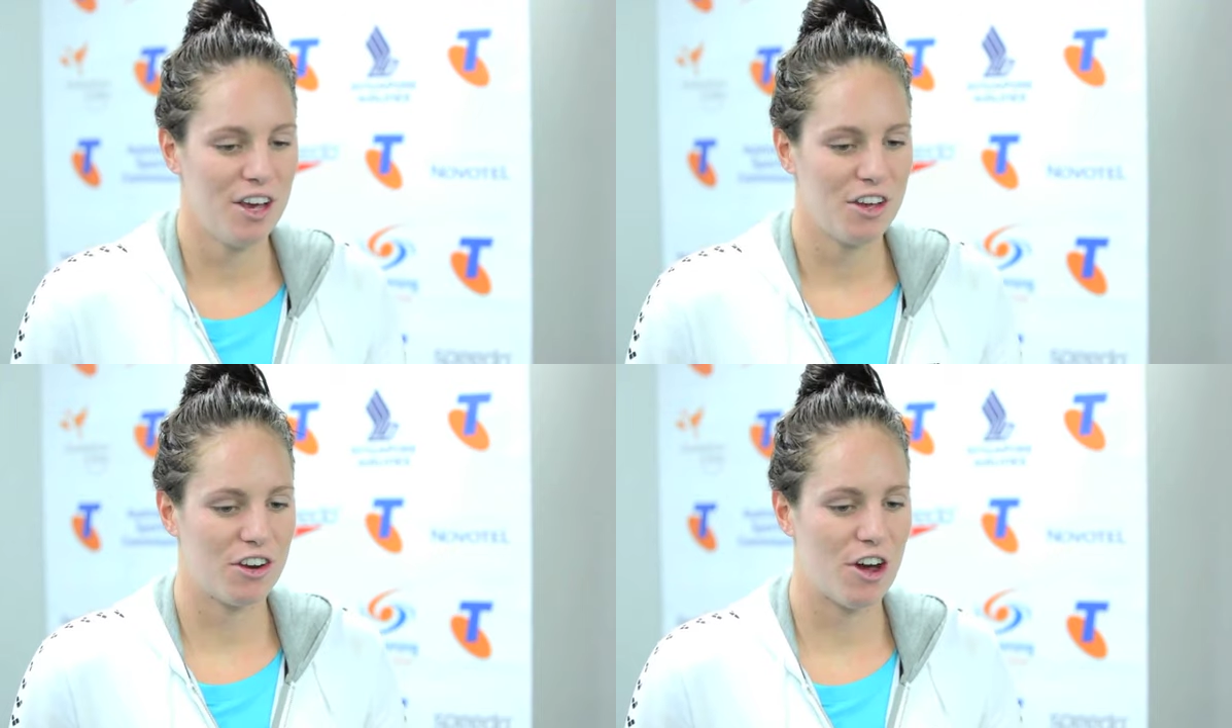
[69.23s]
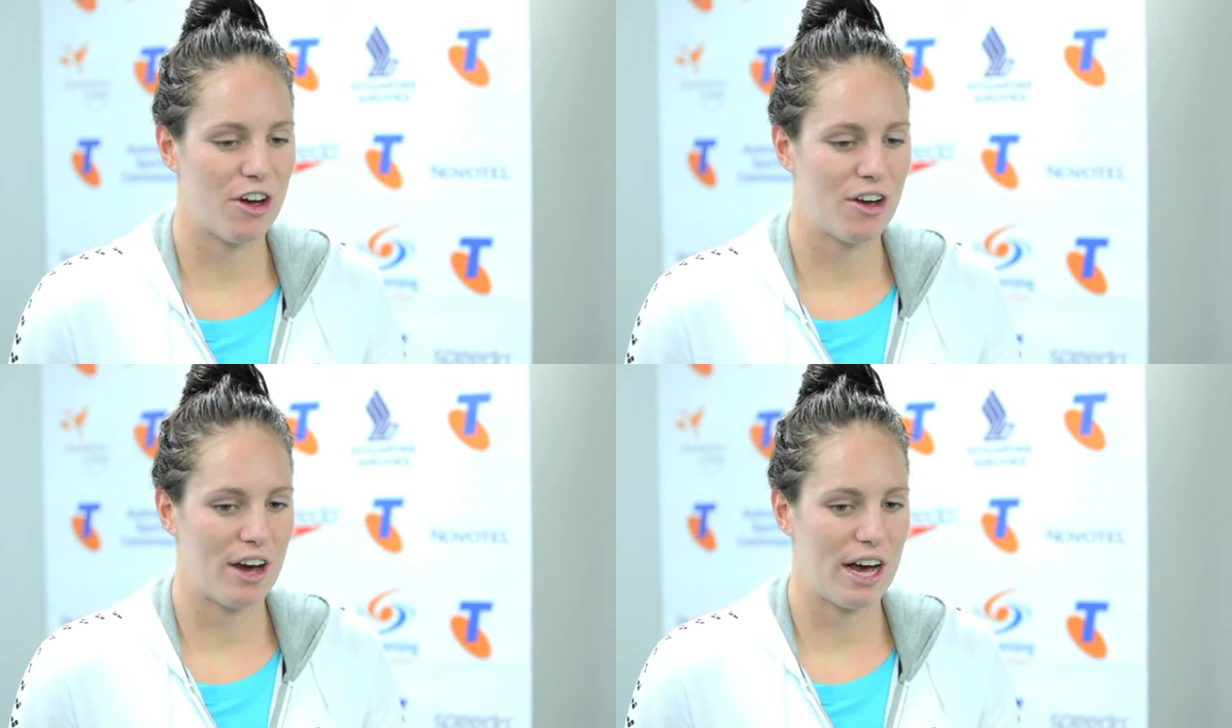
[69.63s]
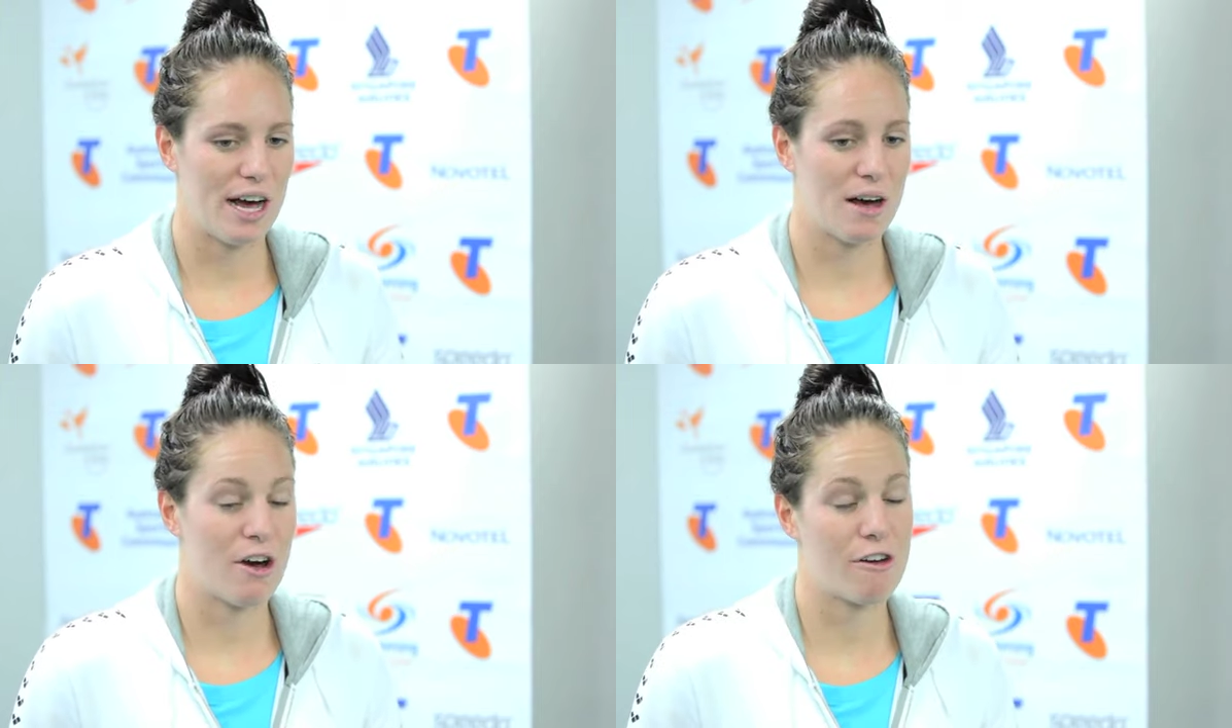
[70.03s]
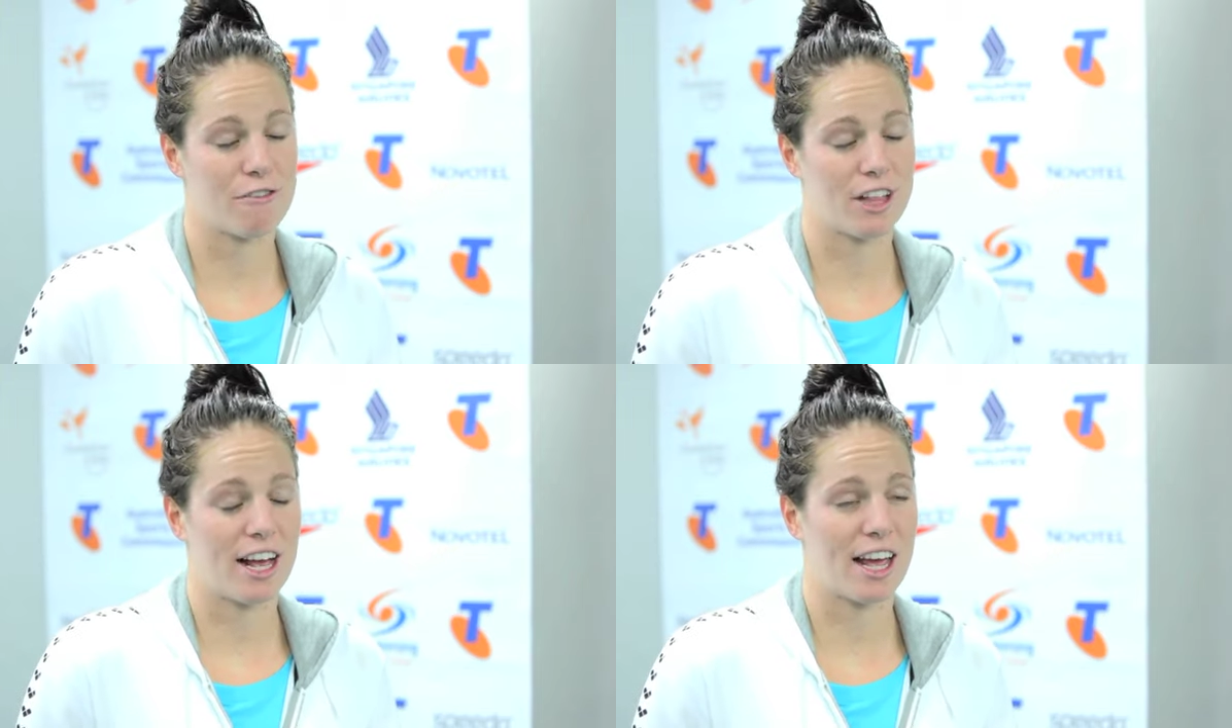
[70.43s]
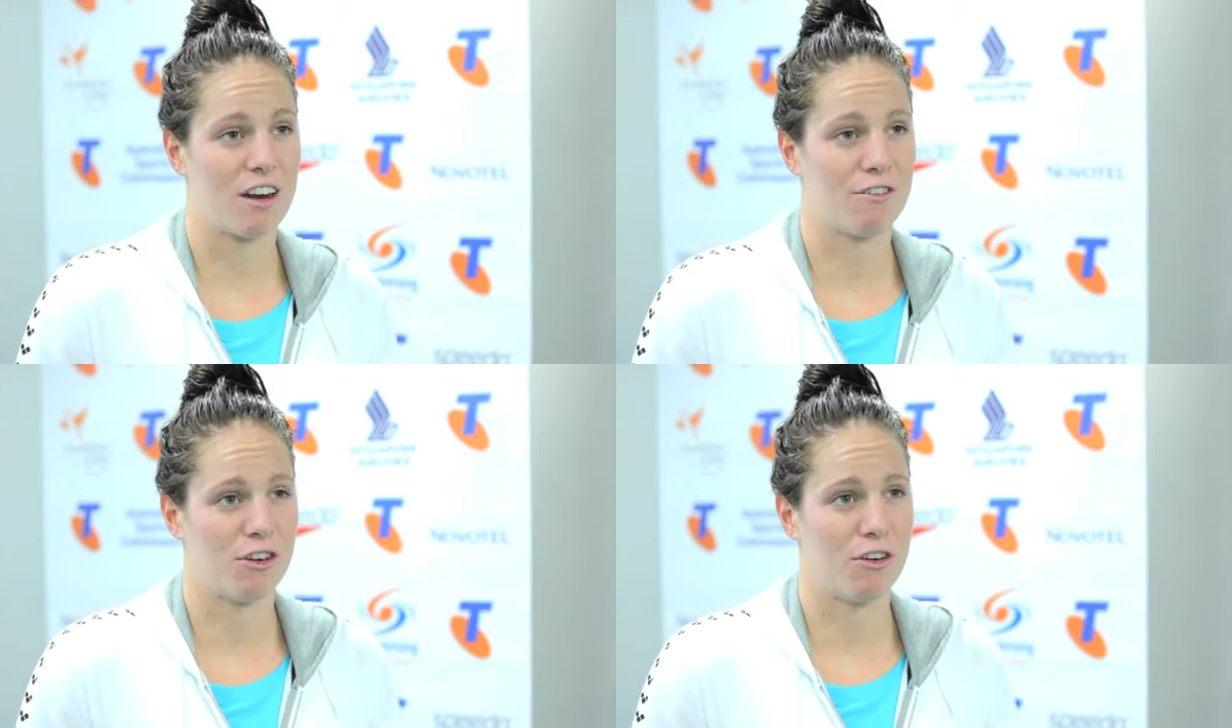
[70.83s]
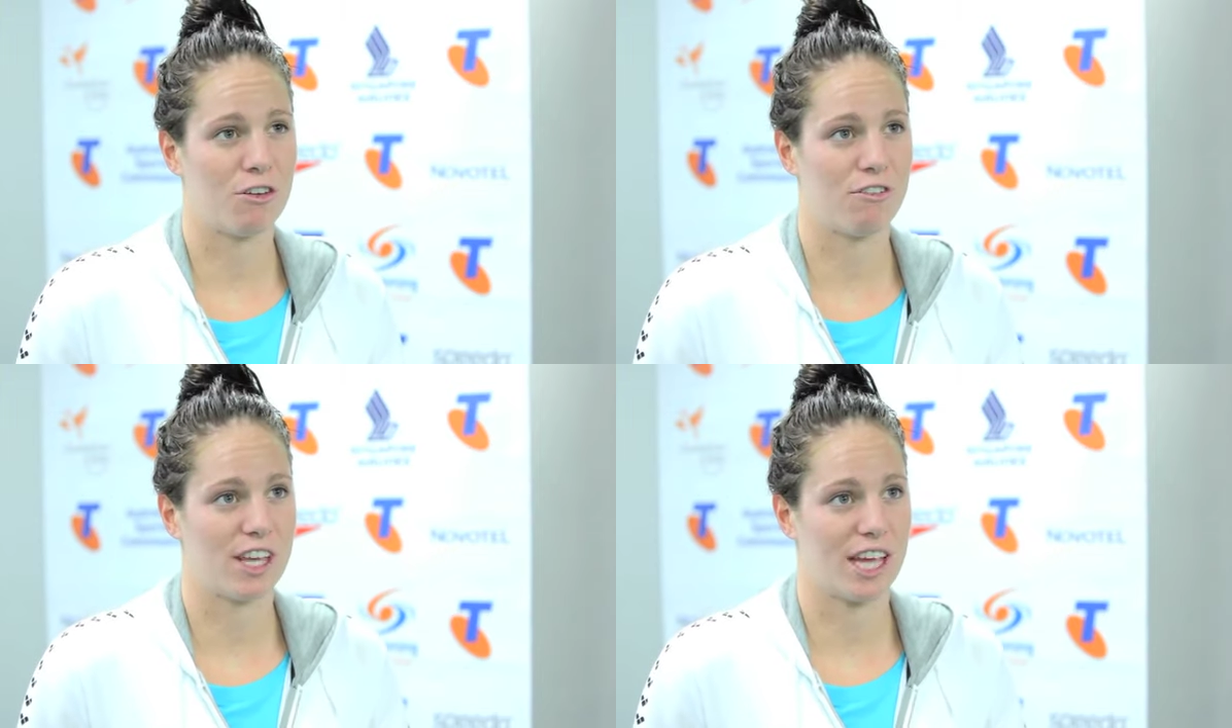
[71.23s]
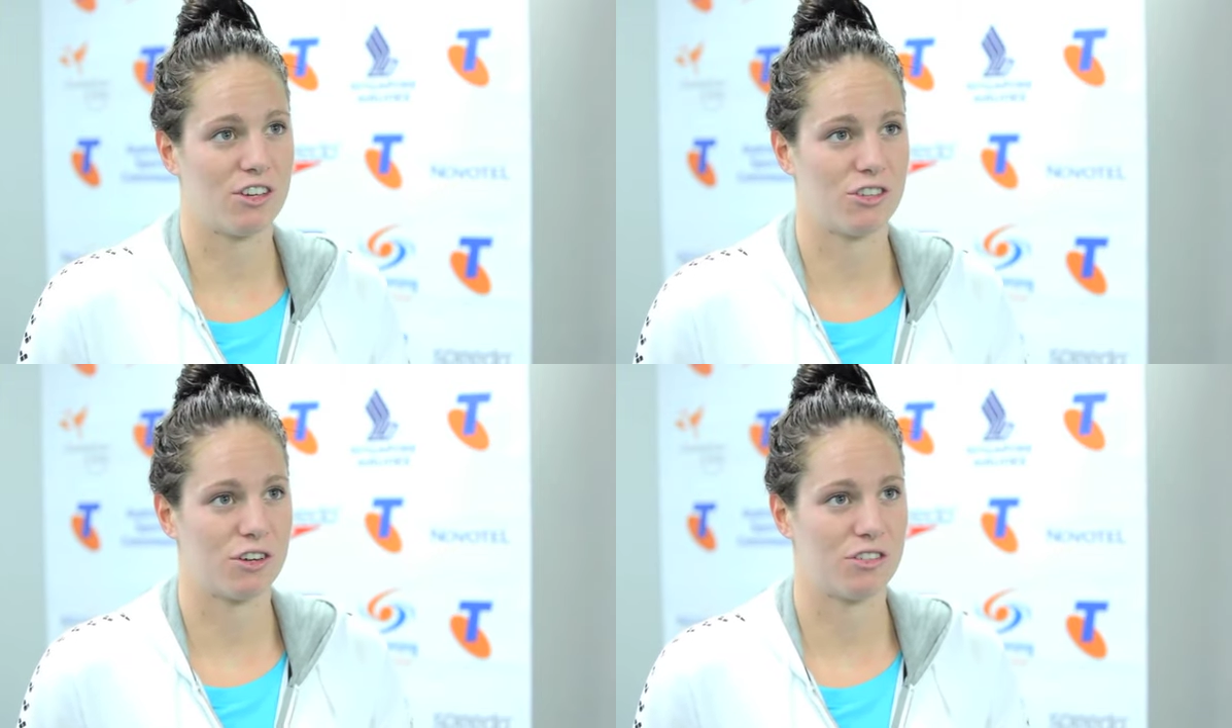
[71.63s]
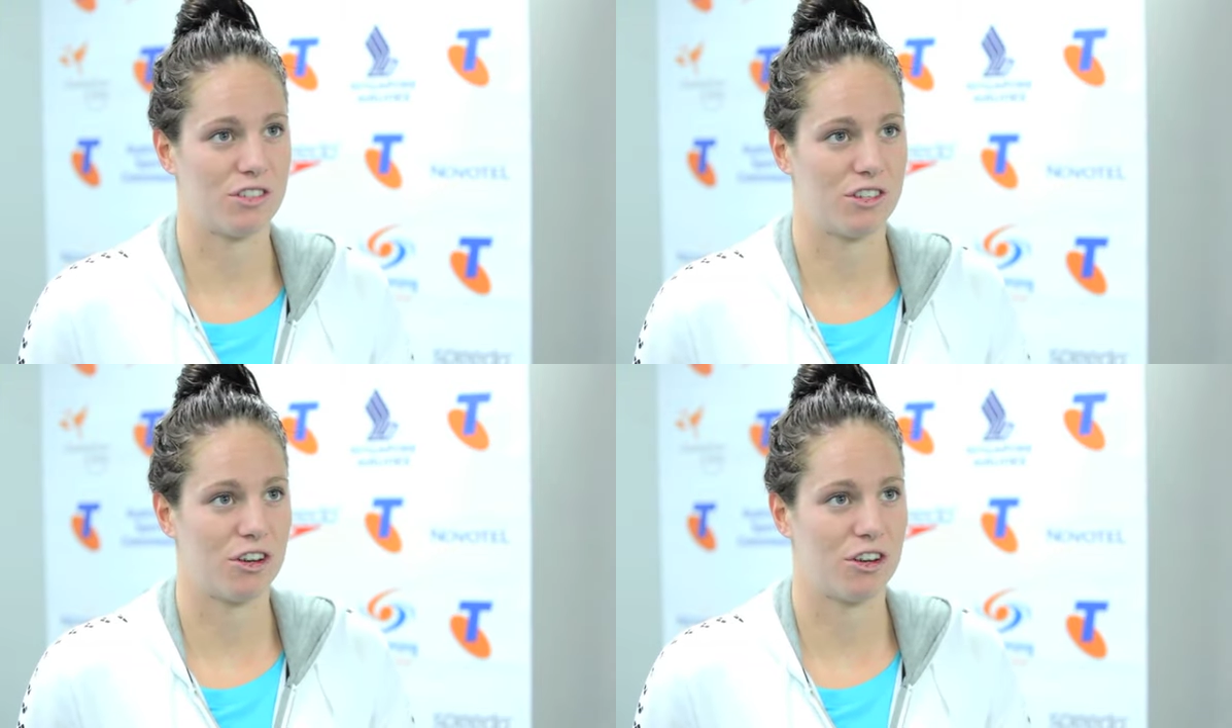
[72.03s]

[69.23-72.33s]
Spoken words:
you know, hopefully I get a few relay shots.